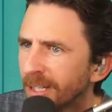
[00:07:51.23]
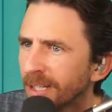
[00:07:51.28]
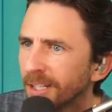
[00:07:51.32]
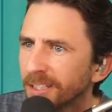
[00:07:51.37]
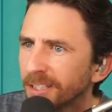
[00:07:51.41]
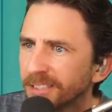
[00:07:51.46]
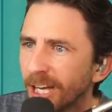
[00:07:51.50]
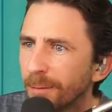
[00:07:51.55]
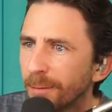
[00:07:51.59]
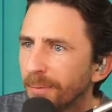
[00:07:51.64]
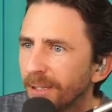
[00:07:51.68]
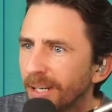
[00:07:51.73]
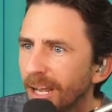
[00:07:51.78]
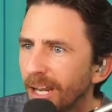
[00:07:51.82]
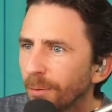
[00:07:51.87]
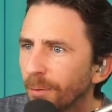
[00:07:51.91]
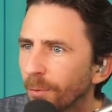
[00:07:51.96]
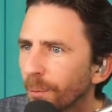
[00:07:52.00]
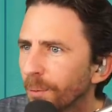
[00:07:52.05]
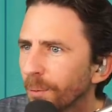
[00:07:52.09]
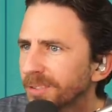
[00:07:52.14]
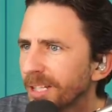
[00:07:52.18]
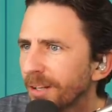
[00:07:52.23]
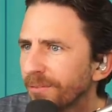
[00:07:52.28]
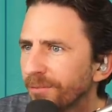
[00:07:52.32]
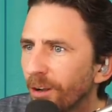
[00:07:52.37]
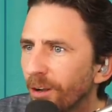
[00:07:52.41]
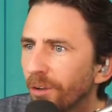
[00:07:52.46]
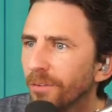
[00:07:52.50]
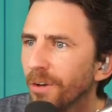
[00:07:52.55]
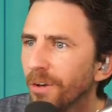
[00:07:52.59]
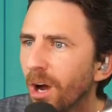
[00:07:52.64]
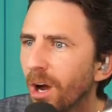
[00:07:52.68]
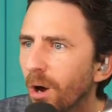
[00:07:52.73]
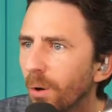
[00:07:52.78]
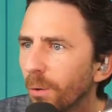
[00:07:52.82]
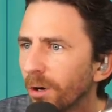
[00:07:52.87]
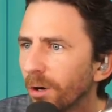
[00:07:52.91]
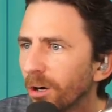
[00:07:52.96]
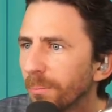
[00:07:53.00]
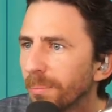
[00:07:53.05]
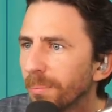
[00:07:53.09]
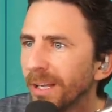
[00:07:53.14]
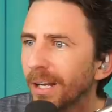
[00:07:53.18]
Does that mean anyone was at fault? No.
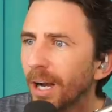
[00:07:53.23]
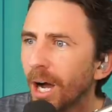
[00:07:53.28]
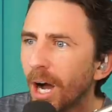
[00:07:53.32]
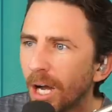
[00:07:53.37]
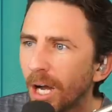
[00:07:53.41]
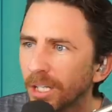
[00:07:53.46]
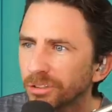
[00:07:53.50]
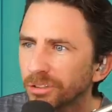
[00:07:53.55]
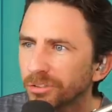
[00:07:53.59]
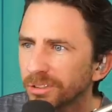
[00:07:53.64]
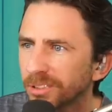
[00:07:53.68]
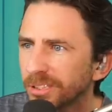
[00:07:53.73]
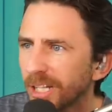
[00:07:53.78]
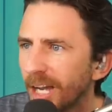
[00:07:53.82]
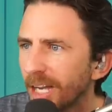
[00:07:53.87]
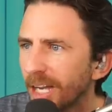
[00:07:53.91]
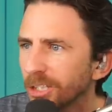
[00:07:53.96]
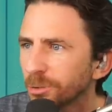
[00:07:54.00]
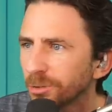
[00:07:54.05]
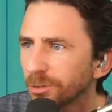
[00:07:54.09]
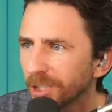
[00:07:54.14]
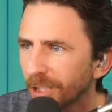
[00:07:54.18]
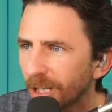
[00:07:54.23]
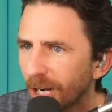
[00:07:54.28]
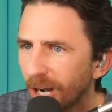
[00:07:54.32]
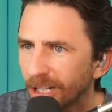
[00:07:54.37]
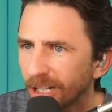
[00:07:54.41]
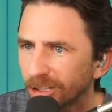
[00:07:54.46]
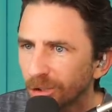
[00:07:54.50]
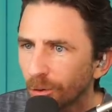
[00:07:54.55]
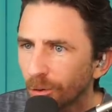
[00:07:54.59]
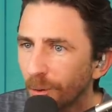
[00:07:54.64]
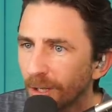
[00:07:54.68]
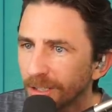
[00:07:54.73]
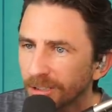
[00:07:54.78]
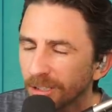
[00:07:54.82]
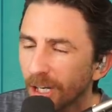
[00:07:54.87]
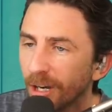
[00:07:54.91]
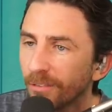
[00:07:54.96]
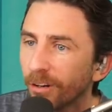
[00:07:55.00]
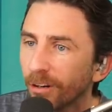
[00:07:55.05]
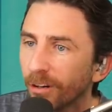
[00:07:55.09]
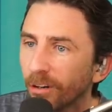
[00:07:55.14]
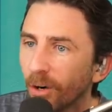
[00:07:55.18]
Her being ostracized was a consequence
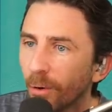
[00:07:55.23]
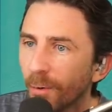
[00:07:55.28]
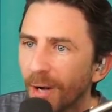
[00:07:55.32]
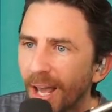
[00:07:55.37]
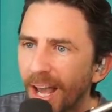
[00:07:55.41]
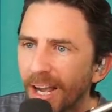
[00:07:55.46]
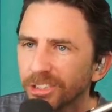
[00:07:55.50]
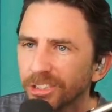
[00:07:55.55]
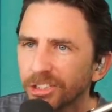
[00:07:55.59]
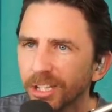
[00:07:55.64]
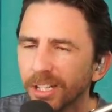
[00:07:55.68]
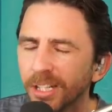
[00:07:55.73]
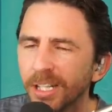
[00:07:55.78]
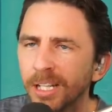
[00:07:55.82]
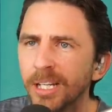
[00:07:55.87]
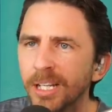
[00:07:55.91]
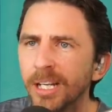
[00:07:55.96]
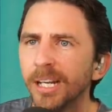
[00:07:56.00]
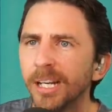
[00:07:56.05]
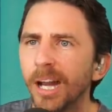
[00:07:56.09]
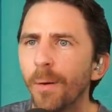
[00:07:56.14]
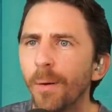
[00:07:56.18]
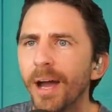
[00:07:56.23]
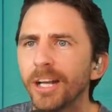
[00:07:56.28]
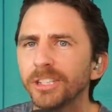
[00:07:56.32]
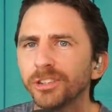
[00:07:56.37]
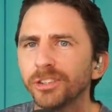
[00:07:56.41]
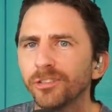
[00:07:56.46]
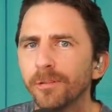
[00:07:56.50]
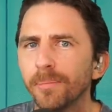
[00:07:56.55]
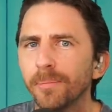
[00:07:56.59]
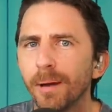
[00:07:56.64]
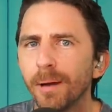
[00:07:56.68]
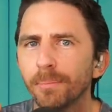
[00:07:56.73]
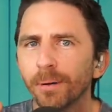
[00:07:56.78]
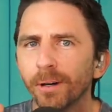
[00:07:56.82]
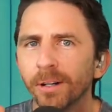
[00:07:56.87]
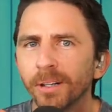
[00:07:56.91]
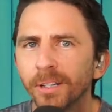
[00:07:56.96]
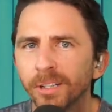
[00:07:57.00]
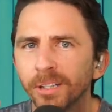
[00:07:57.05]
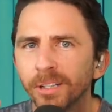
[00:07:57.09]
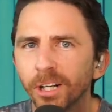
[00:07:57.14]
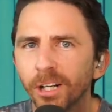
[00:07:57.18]
of her own action. Now, as you
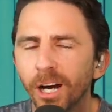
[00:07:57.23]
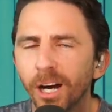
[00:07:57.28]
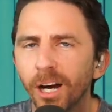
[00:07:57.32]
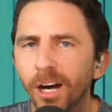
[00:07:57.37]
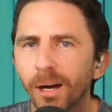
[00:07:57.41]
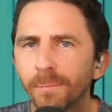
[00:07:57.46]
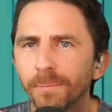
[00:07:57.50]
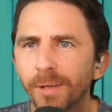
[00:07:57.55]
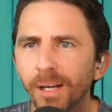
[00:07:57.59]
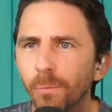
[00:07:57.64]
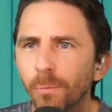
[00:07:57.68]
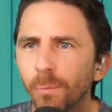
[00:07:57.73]
remember, how